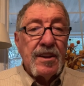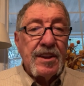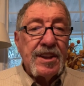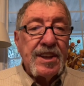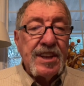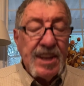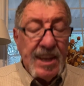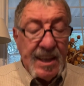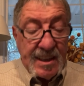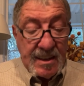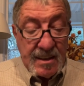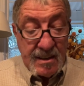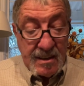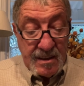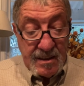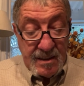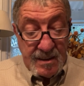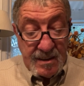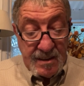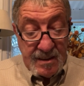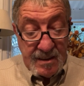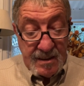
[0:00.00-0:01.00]
Think,
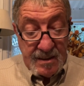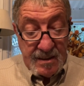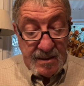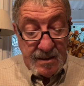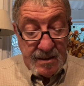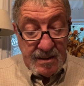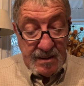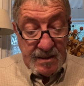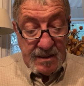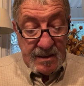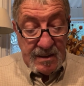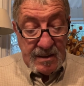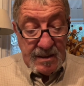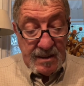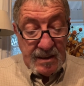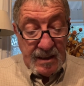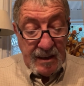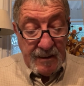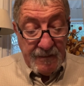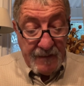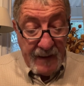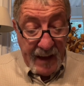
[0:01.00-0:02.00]

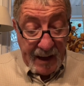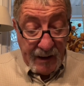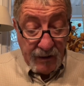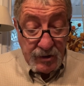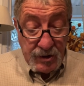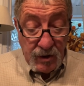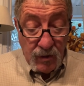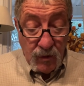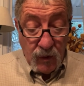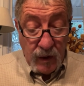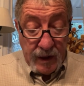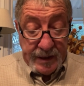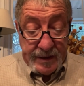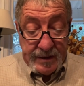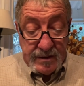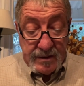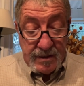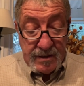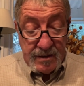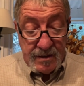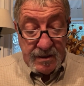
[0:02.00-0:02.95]
evaluate.